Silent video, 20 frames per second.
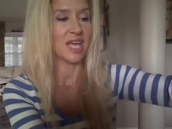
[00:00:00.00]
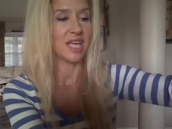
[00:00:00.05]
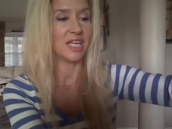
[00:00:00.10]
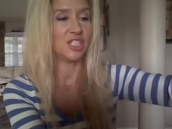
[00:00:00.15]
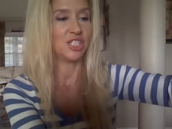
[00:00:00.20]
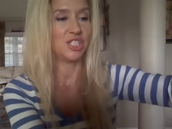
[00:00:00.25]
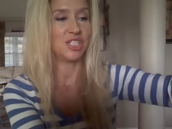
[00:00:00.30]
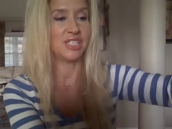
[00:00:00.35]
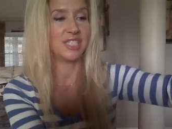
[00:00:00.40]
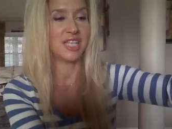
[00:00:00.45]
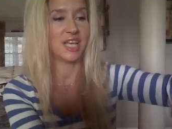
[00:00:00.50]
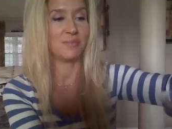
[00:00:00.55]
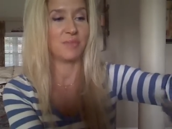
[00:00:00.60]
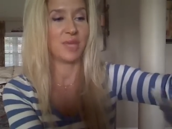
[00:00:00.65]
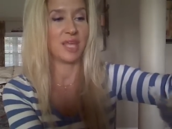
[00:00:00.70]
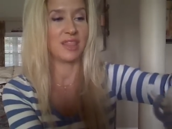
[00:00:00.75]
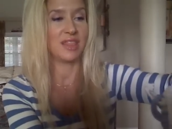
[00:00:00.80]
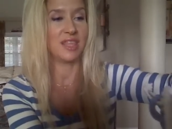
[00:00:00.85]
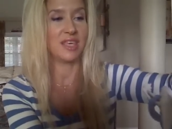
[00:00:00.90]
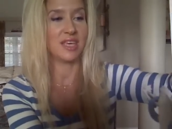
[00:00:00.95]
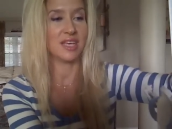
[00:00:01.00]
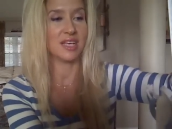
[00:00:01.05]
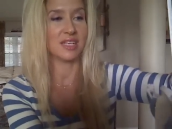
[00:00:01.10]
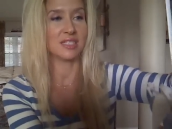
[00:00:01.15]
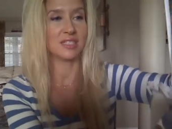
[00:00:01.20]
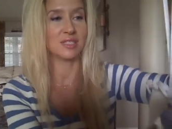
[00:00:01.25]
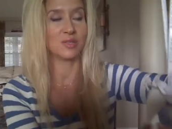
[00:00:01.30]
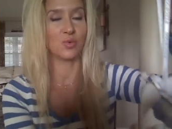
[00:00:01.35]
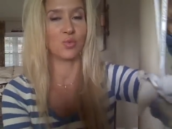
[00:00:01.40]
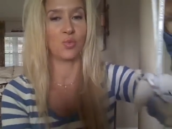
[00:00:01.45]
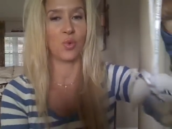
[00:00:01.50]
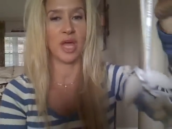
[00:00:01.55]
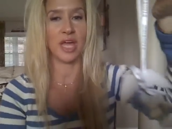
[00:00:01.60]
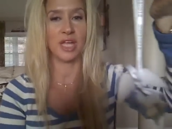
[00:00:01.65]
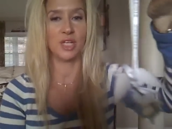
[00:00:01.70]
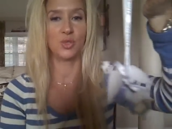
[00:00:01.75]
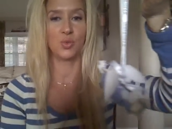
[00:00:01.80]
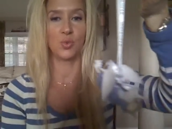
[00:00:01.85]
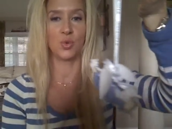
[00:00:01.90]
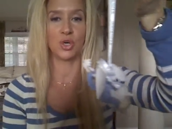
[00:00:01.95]
And she sent me this
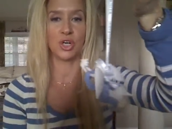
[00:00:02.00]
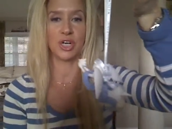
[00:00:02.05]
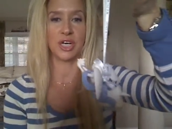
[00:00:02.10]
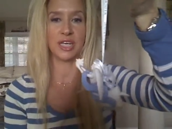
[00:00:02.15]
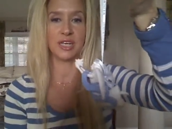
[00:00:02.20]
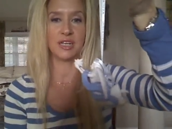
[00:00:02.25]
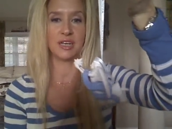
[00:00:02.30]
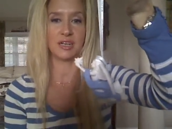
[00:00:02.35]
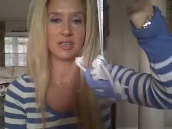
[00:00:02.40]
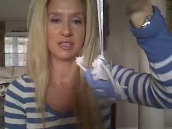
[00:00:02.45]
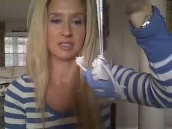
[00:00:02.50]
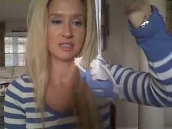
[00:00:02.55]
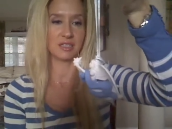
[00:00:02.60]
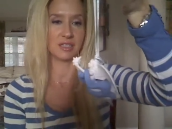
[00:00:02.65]
Wedgwood